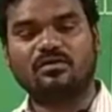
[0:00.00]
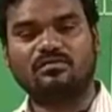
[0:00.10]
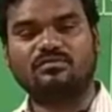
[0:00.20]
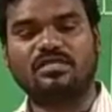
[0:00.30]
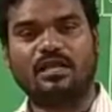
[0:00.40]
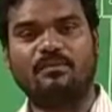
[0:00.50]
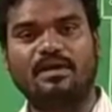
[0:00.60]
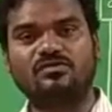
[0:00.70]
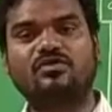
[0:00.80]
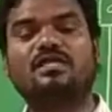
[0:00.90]

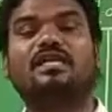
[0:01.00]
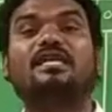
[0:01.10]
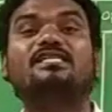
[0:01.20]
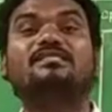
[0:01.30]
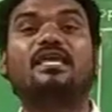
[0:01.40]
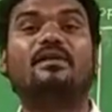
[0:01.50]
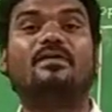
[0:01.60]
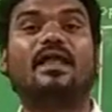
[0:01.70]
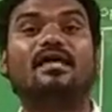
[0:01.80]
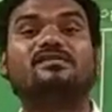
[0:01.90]
segment. So that it is
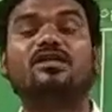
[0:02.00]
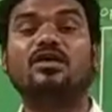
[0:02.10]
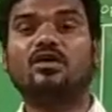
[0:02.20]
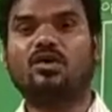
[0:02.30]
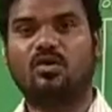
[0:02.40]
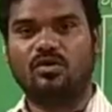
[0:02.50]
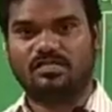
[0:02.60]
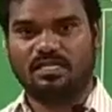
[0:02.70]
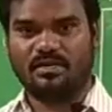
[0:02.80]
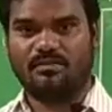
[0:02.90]
named as code
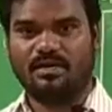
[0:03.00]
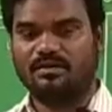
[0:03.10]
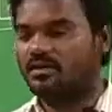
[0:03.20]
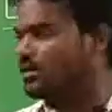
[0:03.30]
segment.